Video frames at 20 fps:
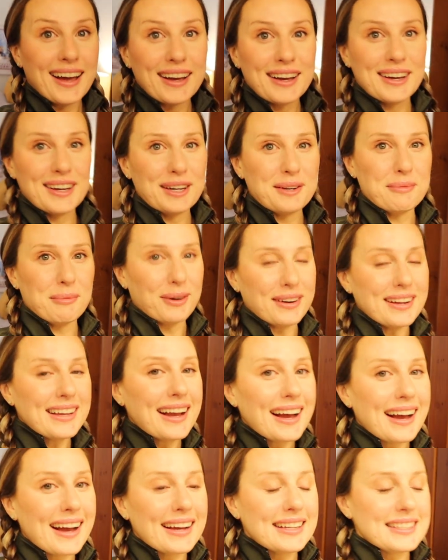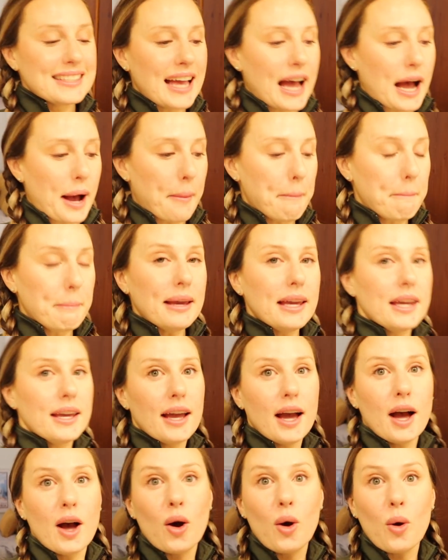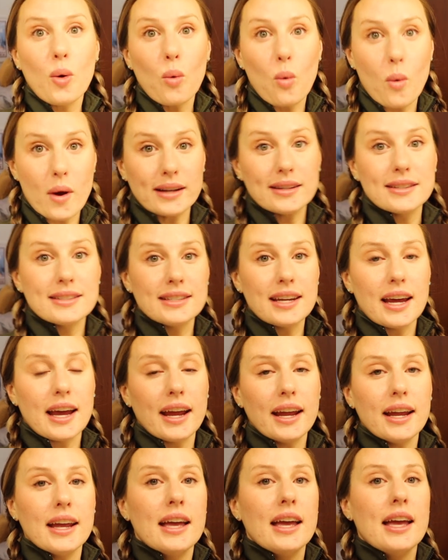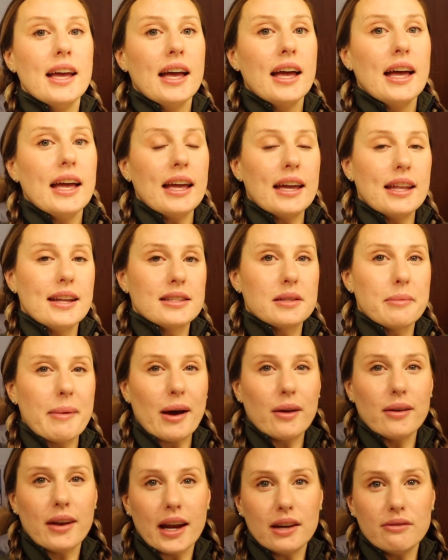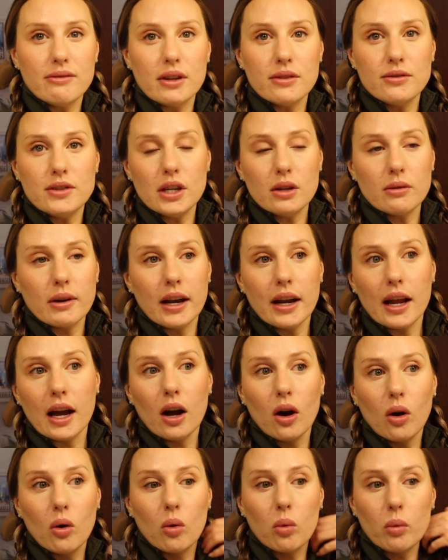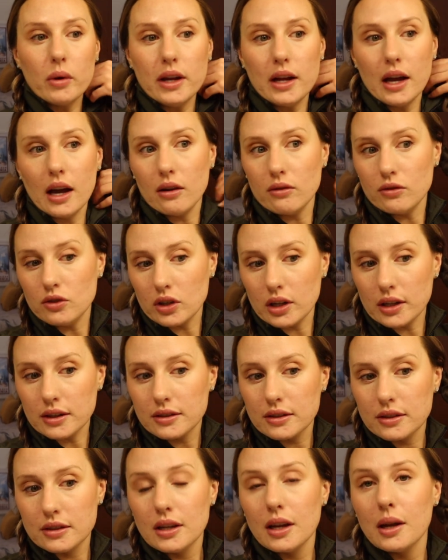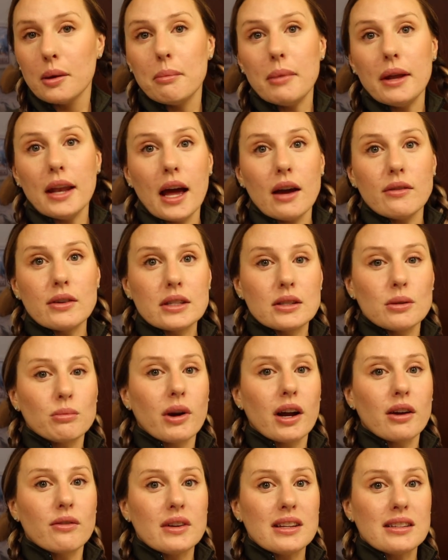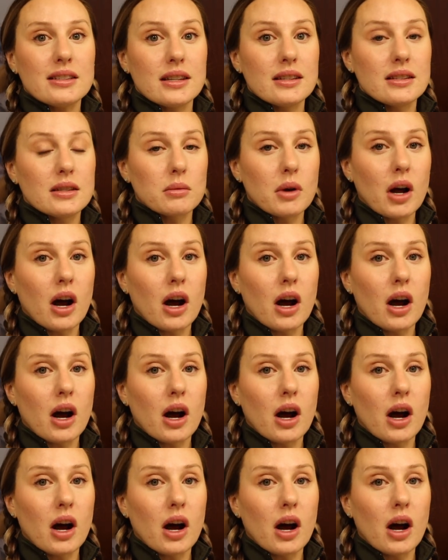Good morning, guys. Happy Wednesday. It is about 9:15 right now. We have just been having some breakfast and some